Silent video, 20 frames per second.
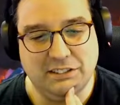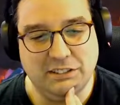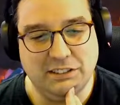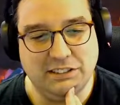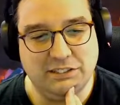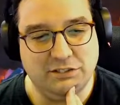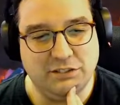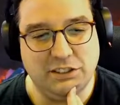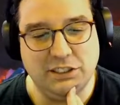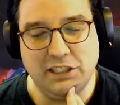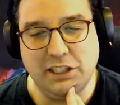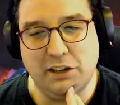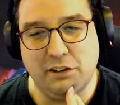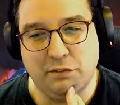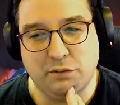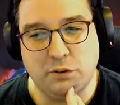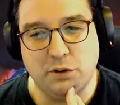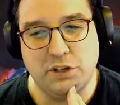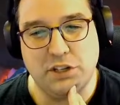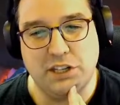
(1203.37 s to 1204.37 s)
Really
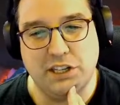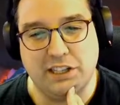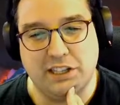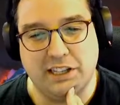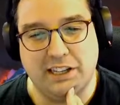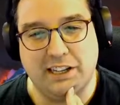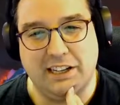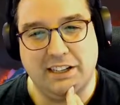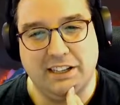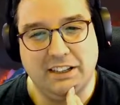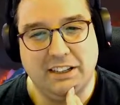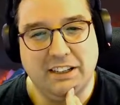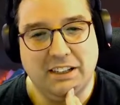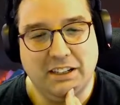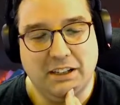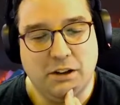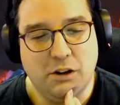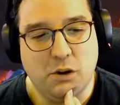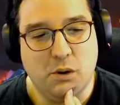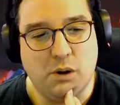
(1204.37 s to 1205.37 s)
unfortunate that
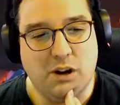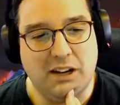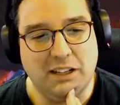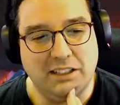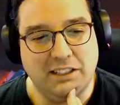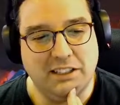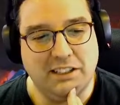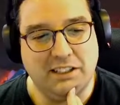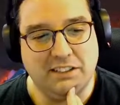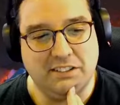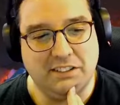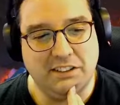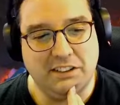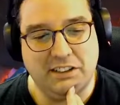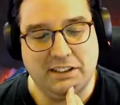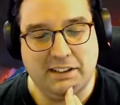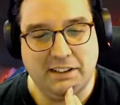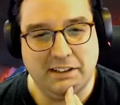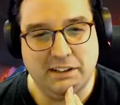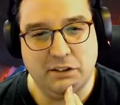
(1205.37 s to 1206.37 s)
Hotly doesn't
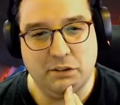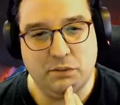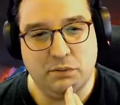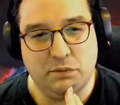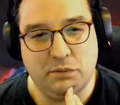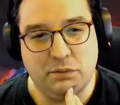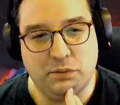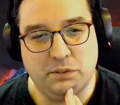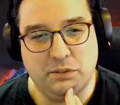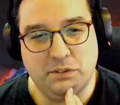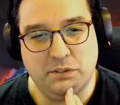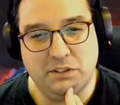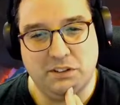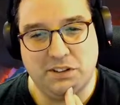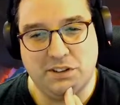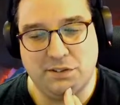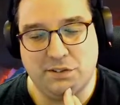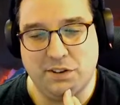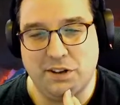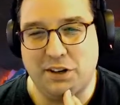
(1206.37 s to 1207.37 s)
give
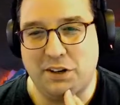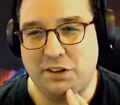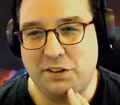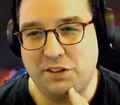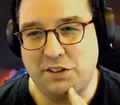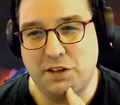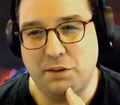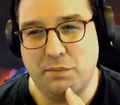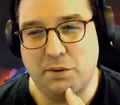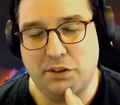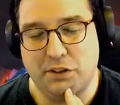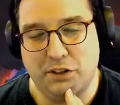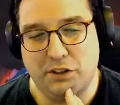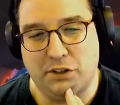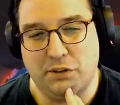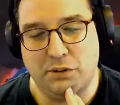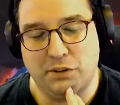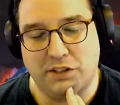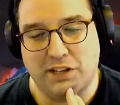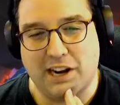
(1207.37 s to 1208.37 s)
defenders the ability to
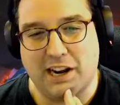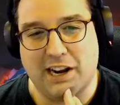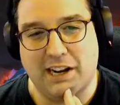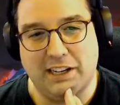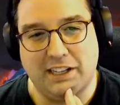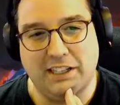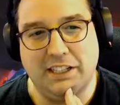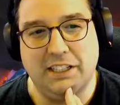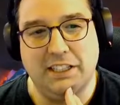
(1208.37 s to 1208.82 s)
attack.